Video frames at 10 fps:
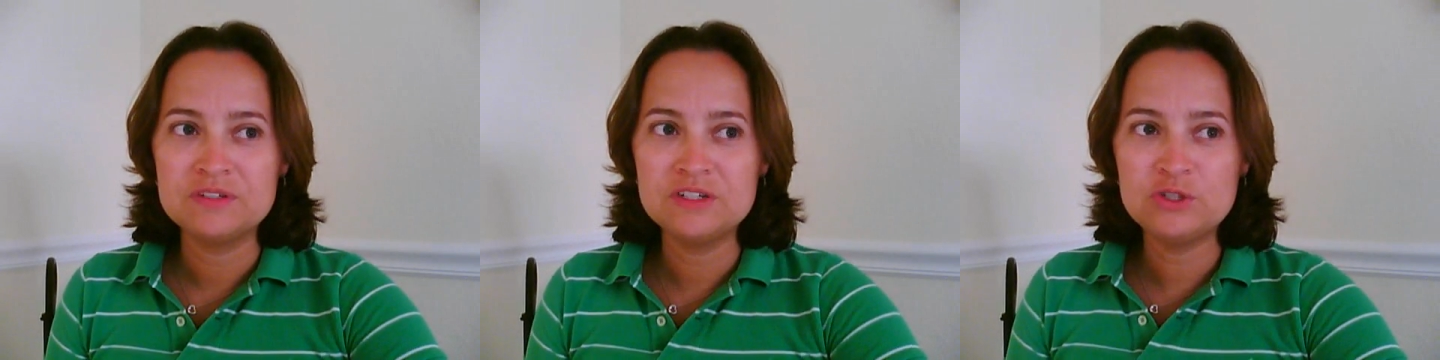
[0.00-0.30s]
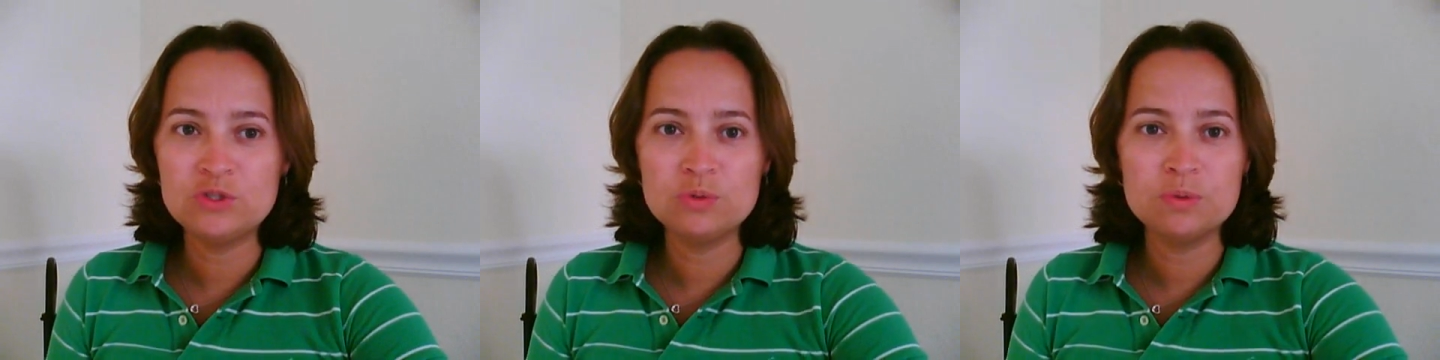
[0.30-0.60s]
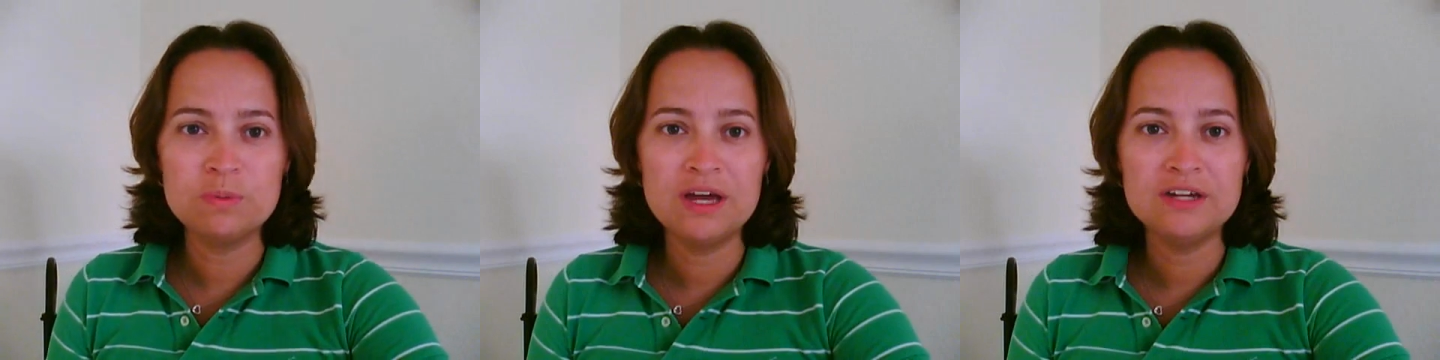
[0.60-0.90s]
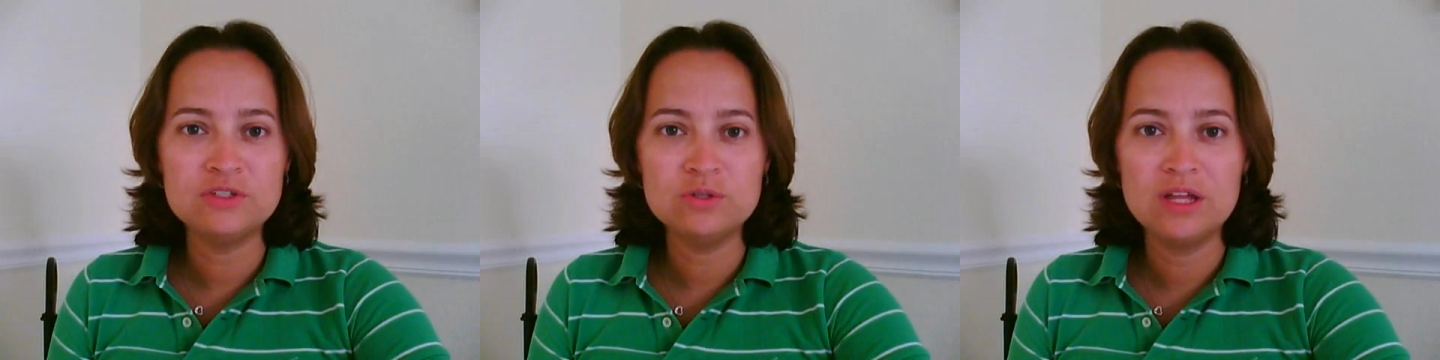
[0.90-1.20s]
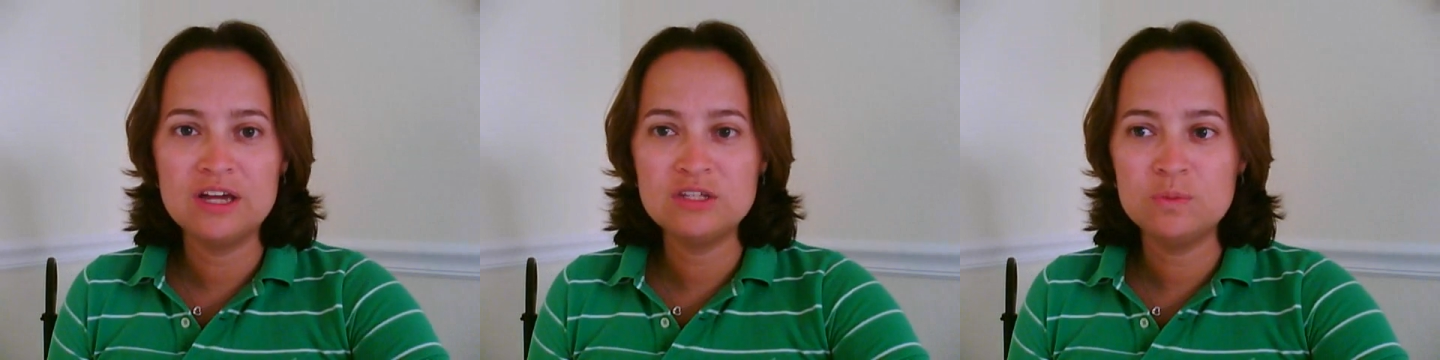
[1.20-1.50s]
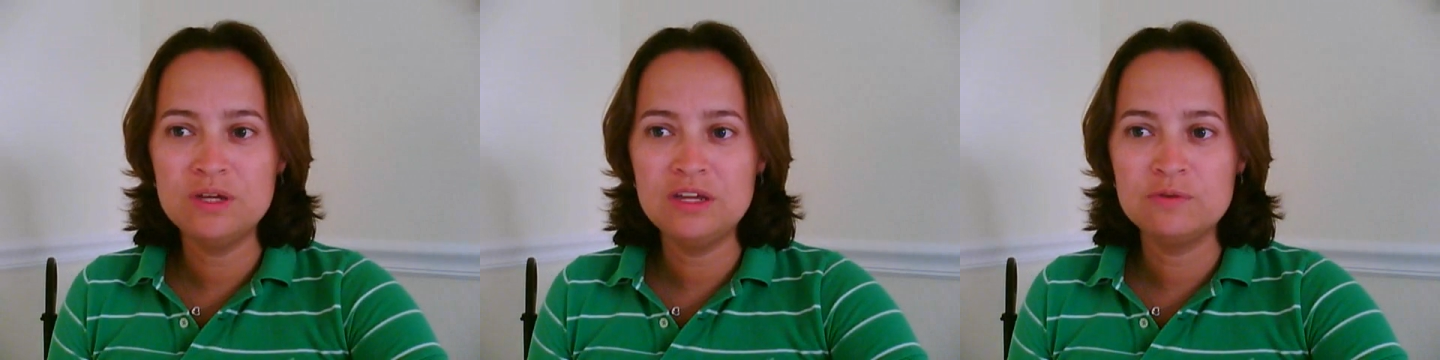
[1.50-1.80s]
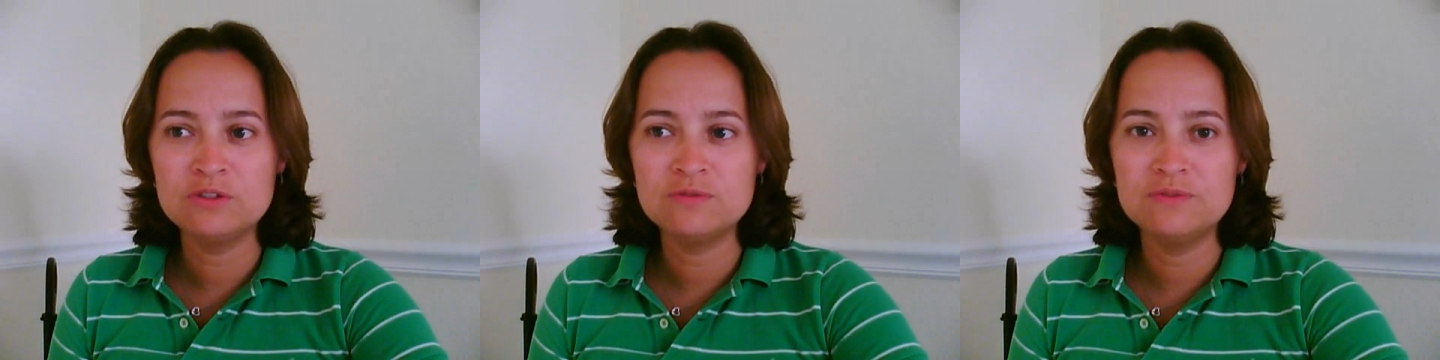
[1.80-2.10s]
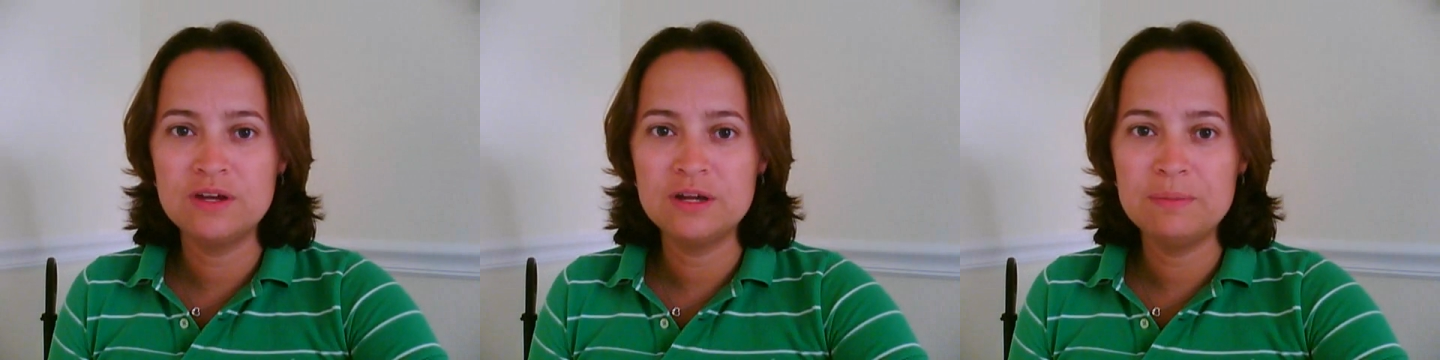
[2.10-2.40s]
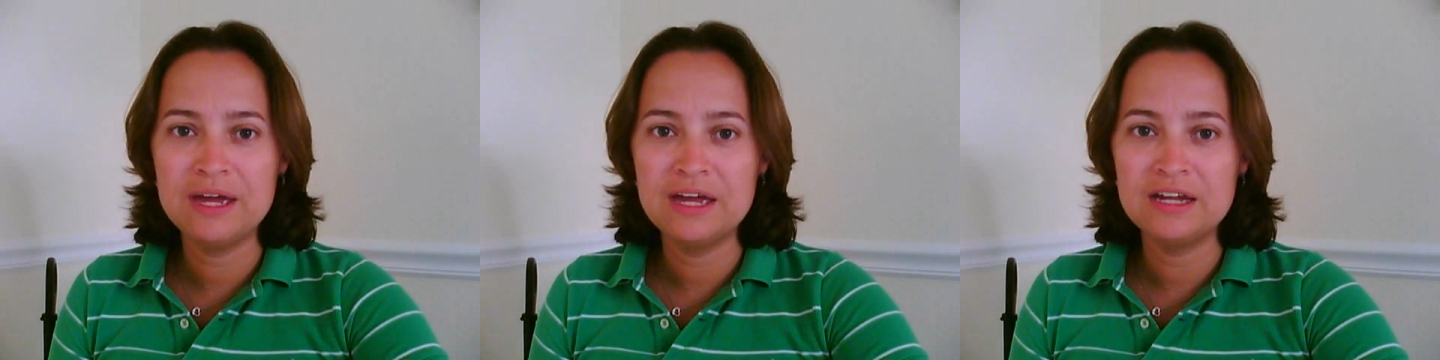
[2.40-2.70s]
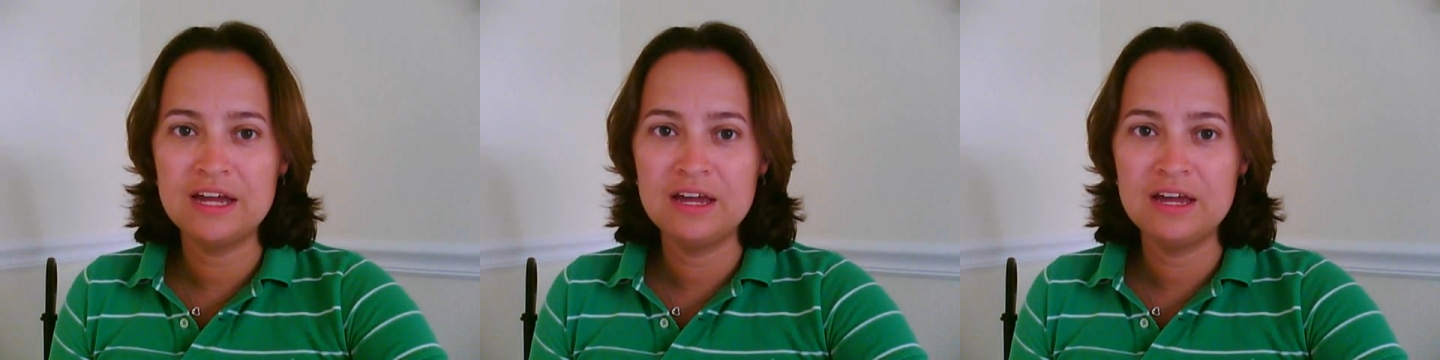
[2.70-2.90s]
Just to remind you, last week it was very bad.